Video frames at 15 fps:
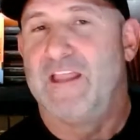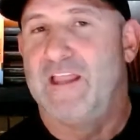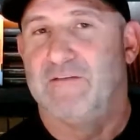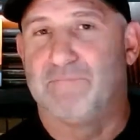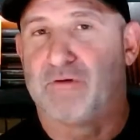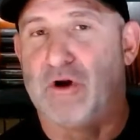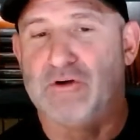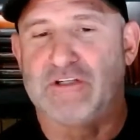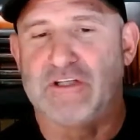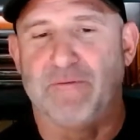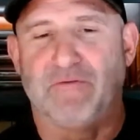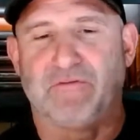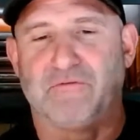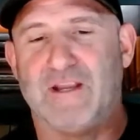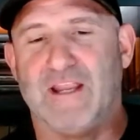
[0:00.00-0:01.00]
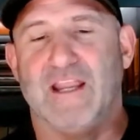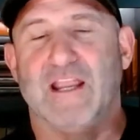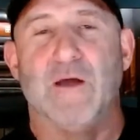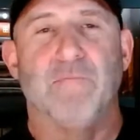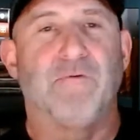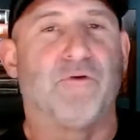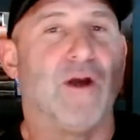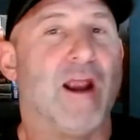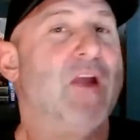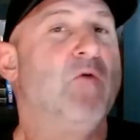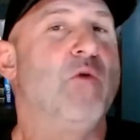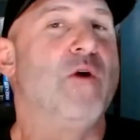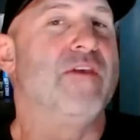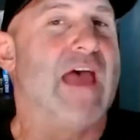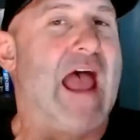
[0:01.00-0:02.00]
Pro tip three, pray
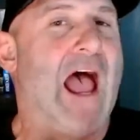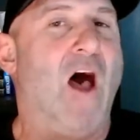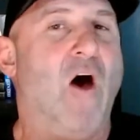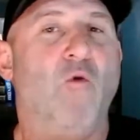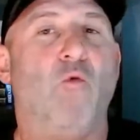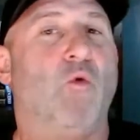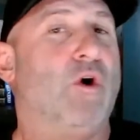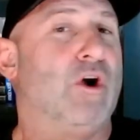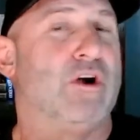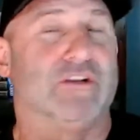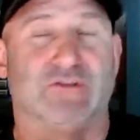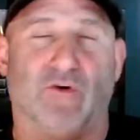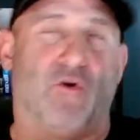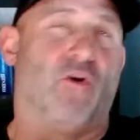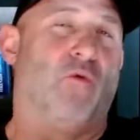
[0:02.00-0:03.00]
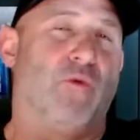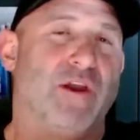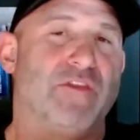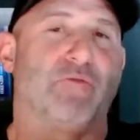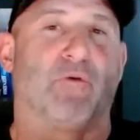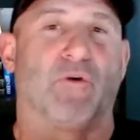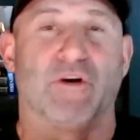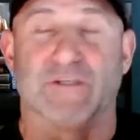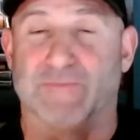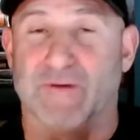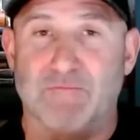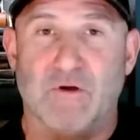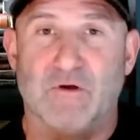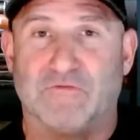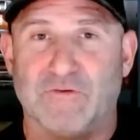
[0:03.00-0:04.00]
without words or with words, but
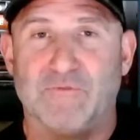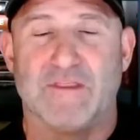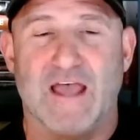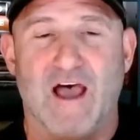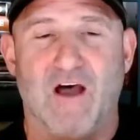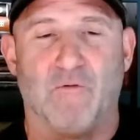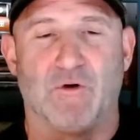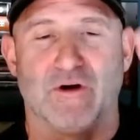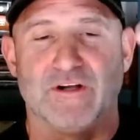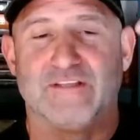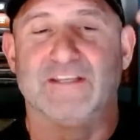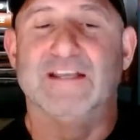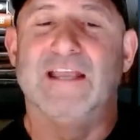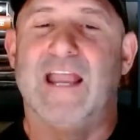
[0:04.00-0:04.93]
mostly without words.